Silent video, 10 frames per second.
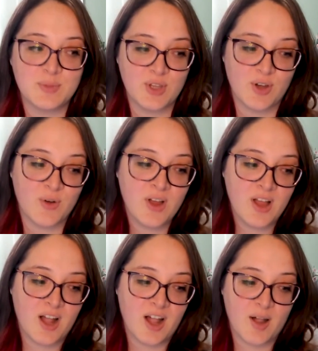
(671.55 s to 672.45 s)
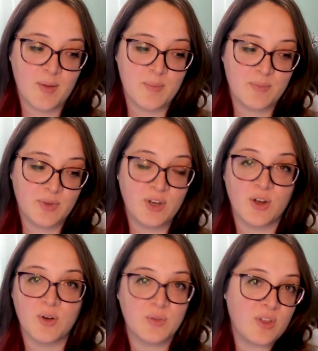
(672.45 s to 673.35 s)
So um, you
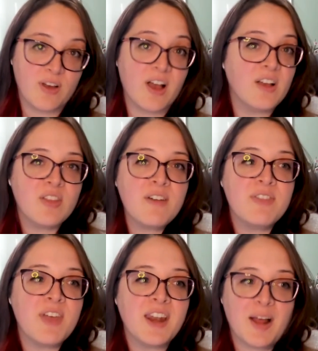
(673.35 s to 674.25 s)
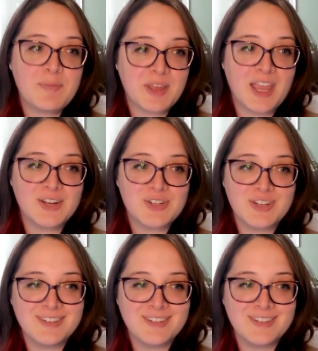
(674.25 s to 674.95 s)
know, lo- love that application.